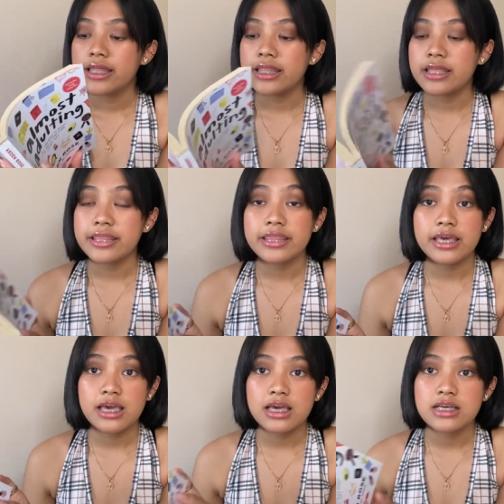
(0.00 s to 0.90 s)
the
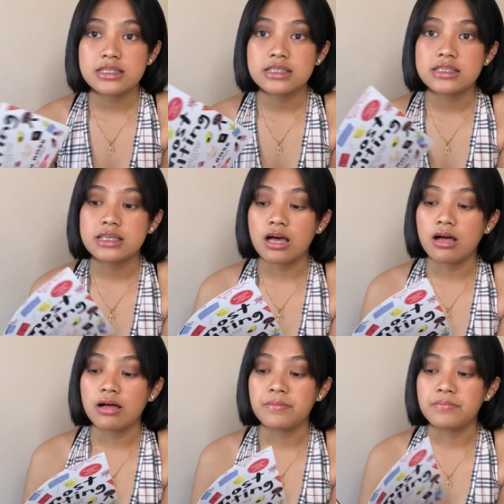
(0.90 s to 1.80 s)
things
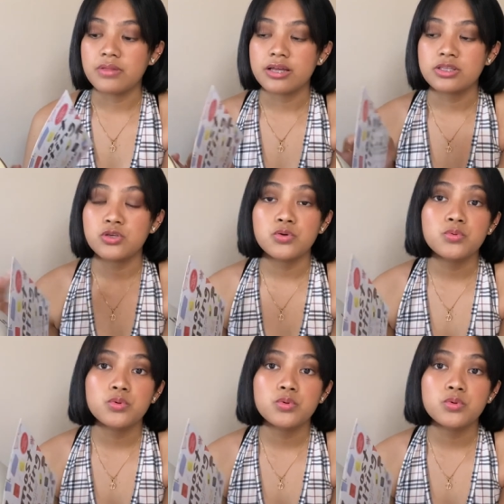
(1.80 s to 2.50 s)
that you